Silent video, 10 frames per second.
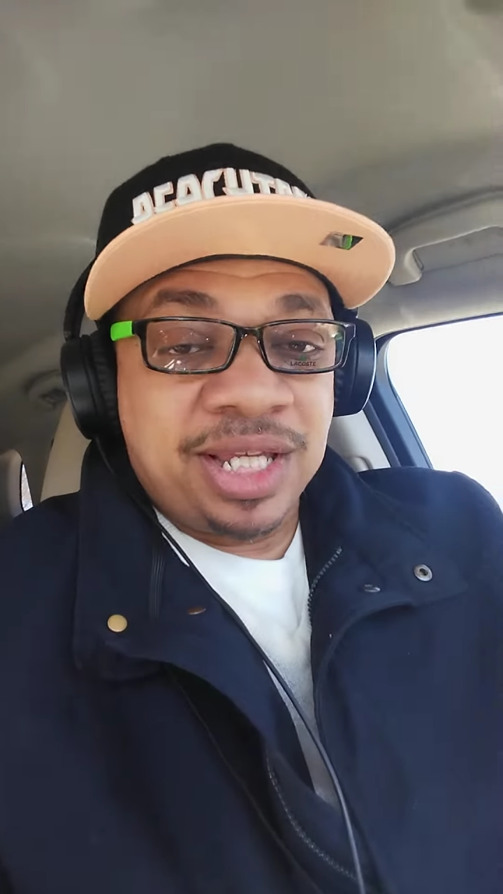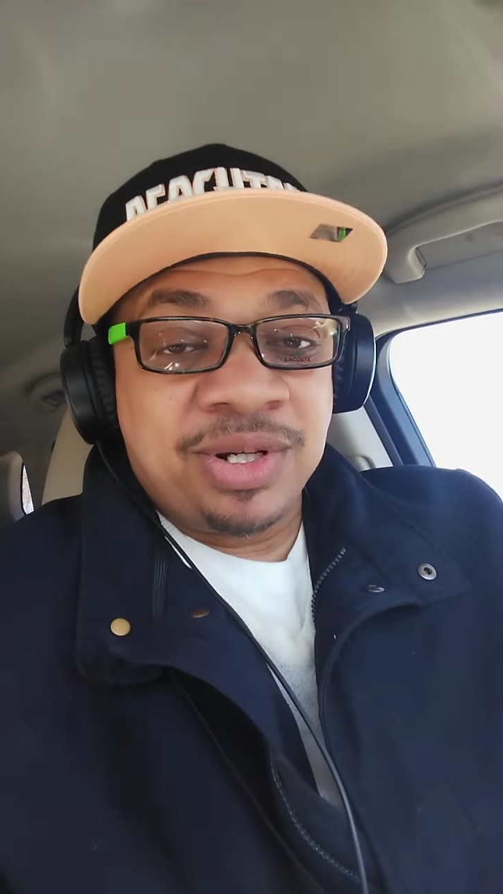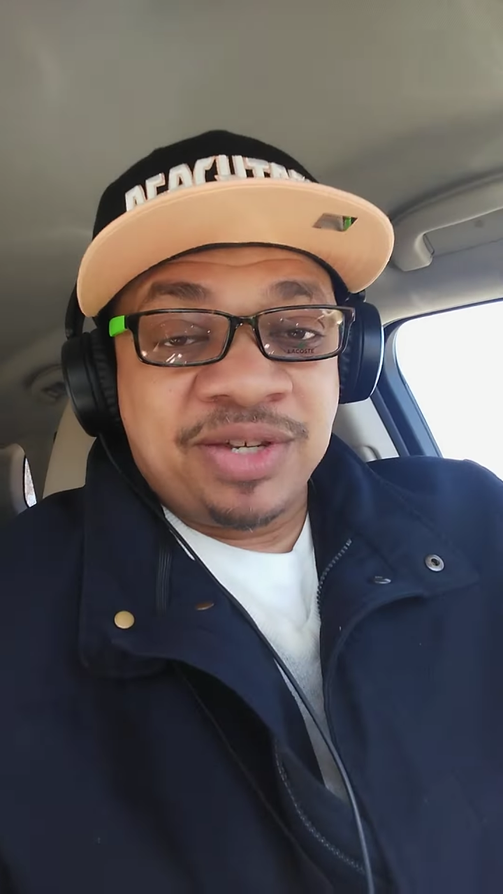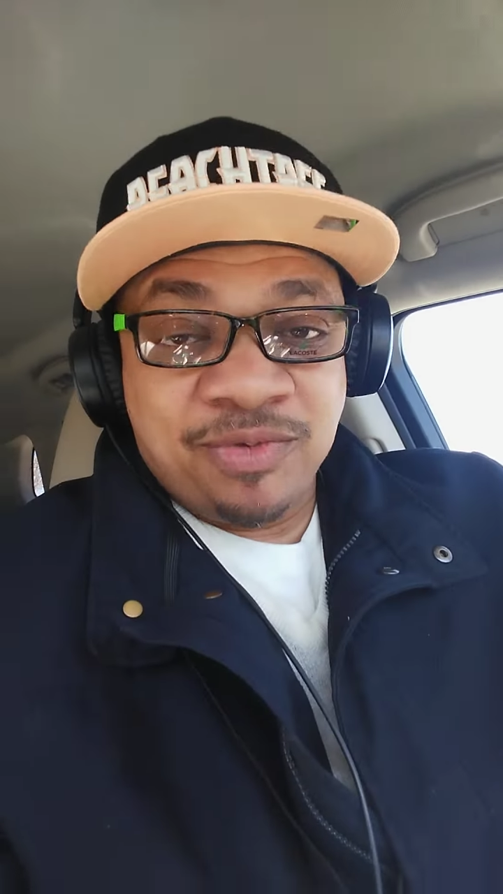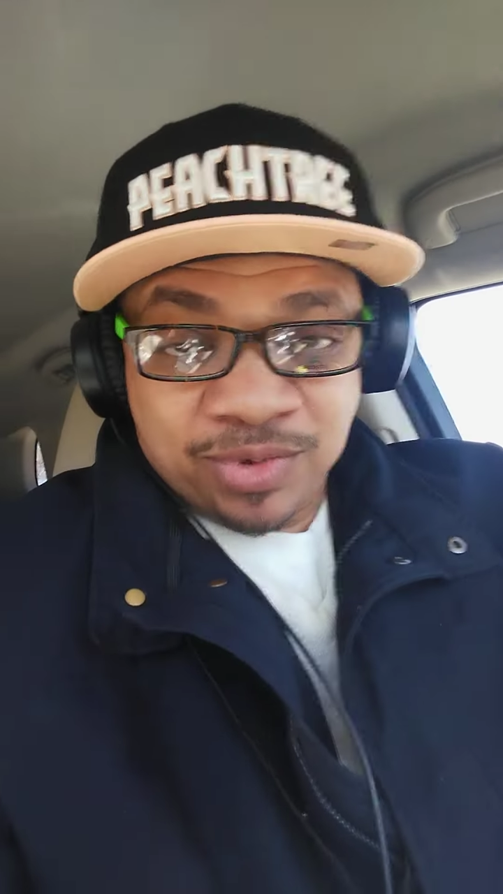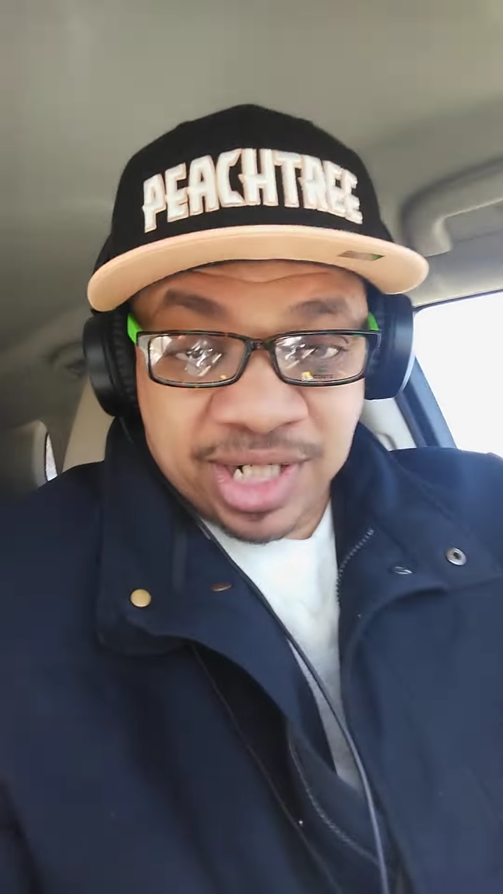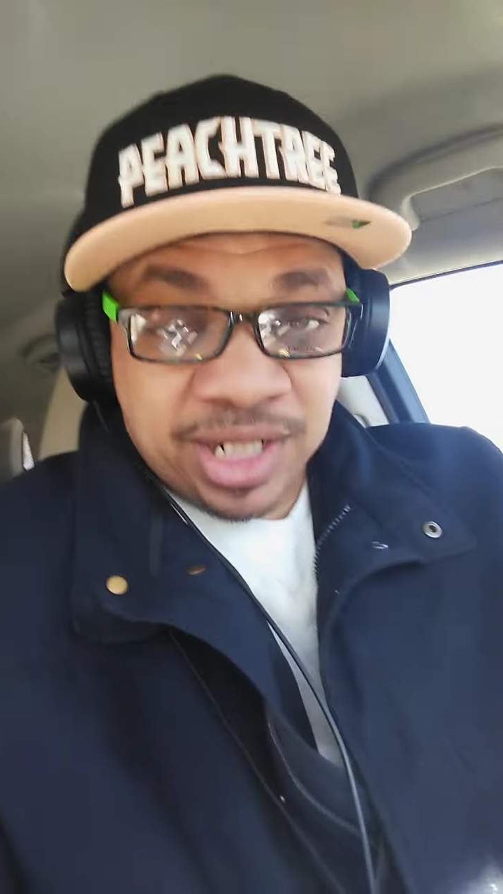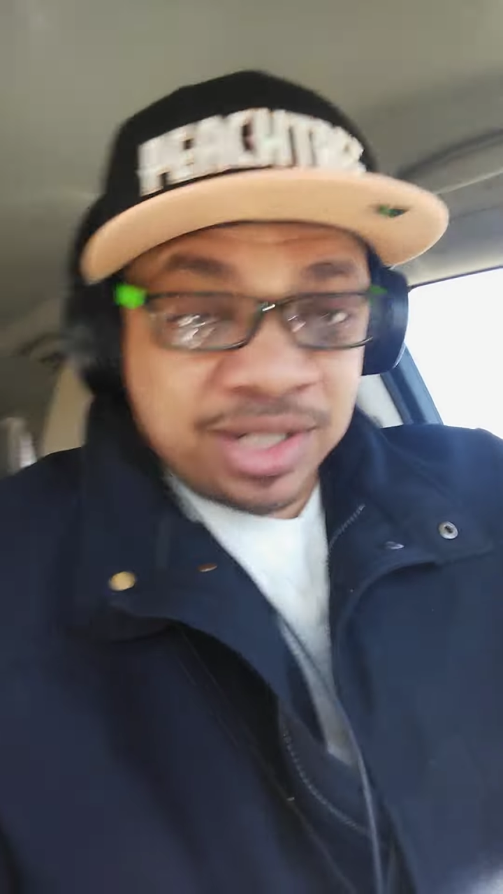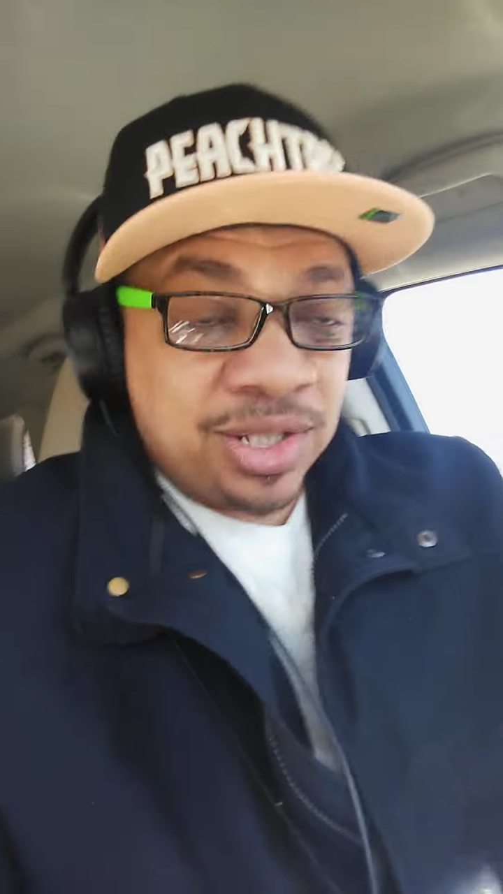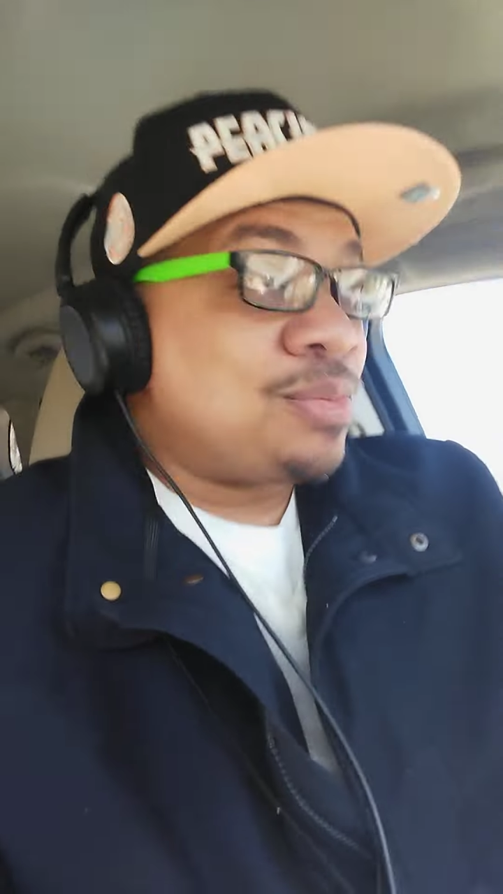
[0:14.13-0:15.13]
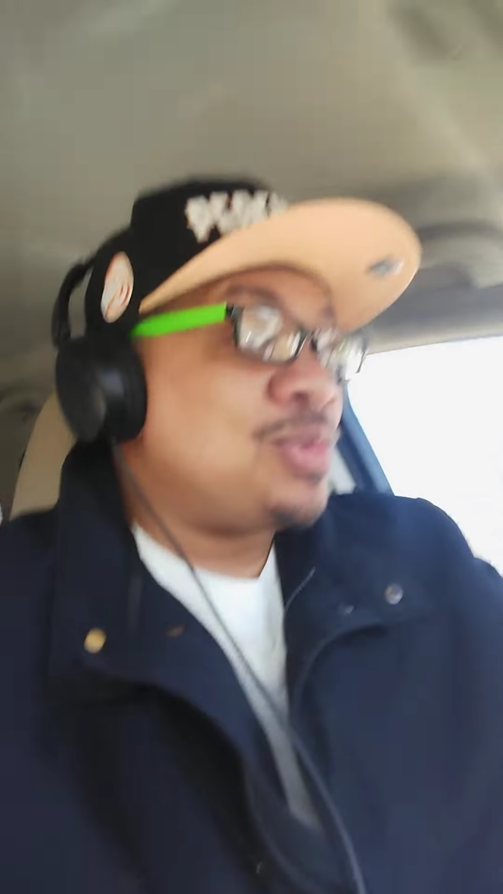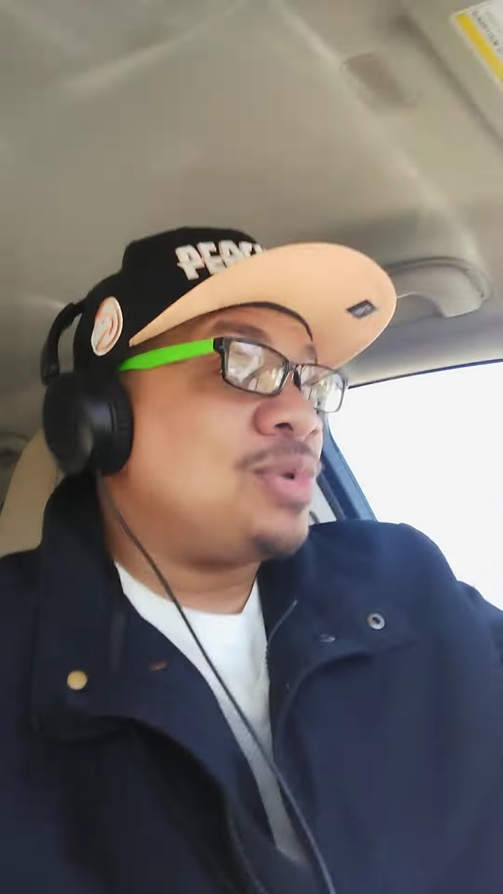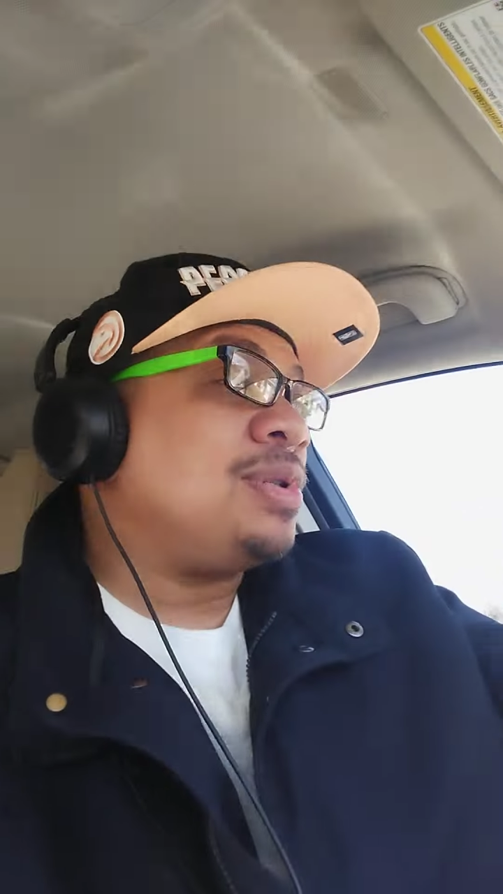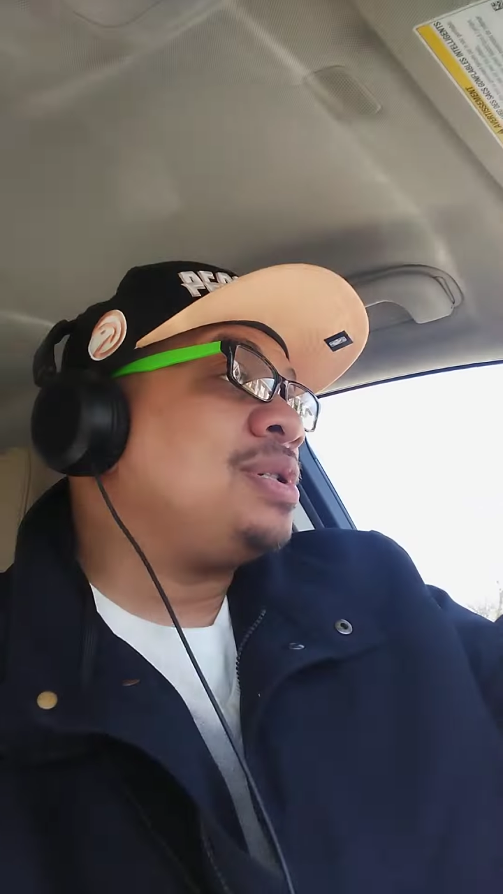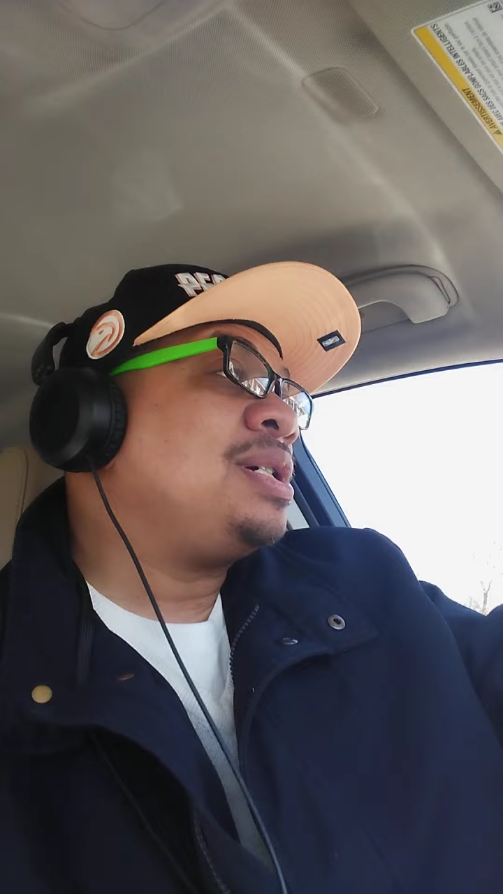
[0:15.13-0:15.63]
They don't even wear these no
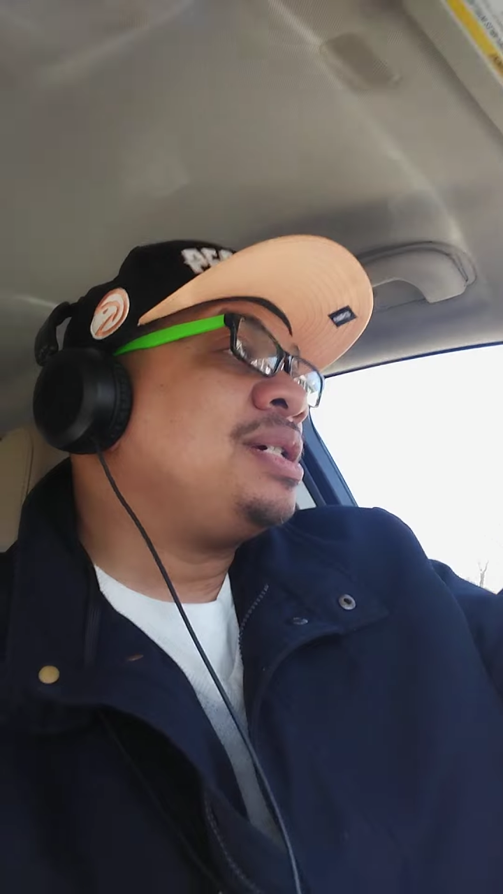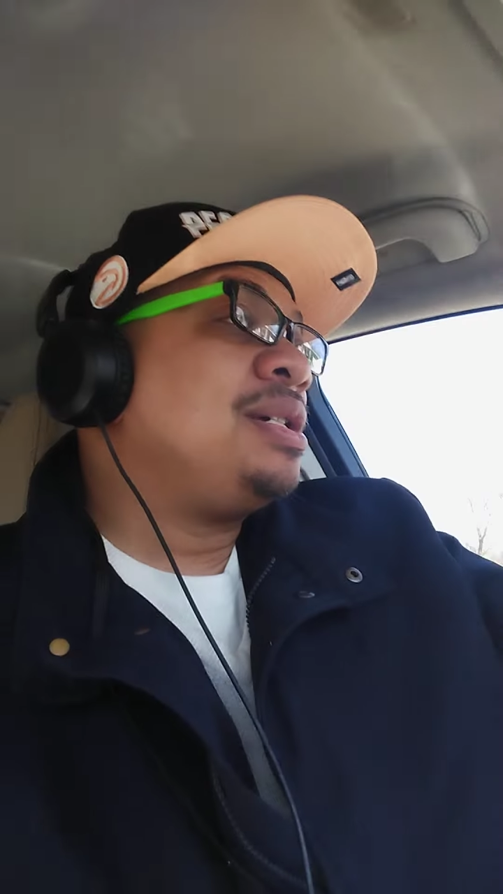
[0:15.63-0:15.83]
more.